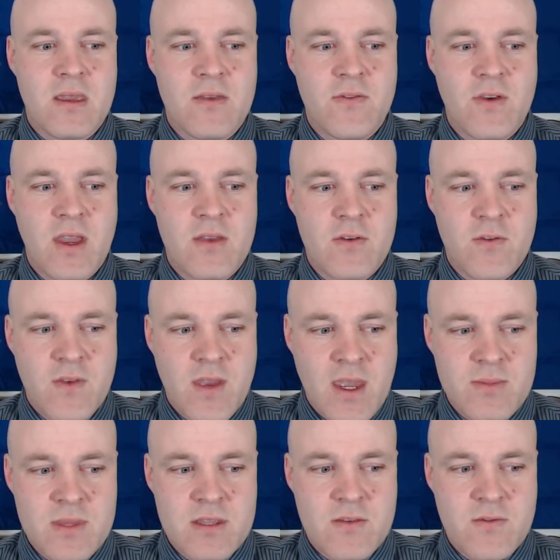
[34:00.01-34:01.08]
if I have a
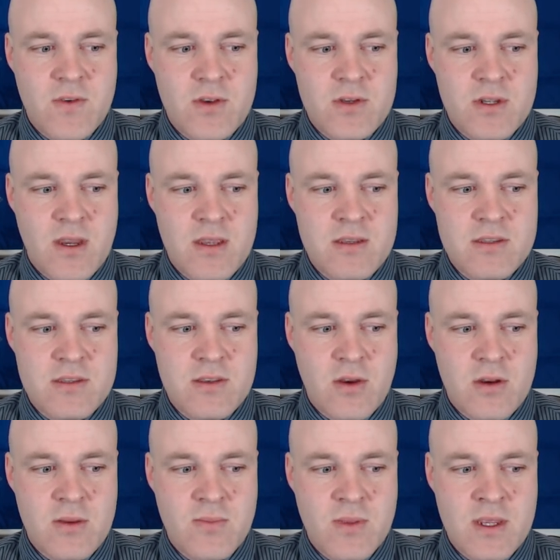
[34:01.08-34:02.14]
family in the future, it's
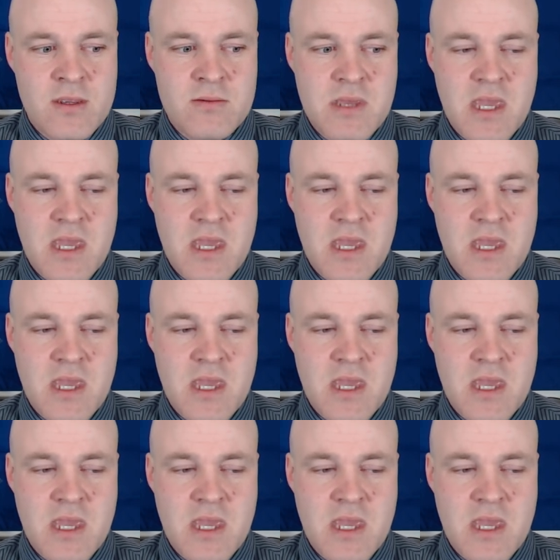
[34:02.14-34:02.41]
going to be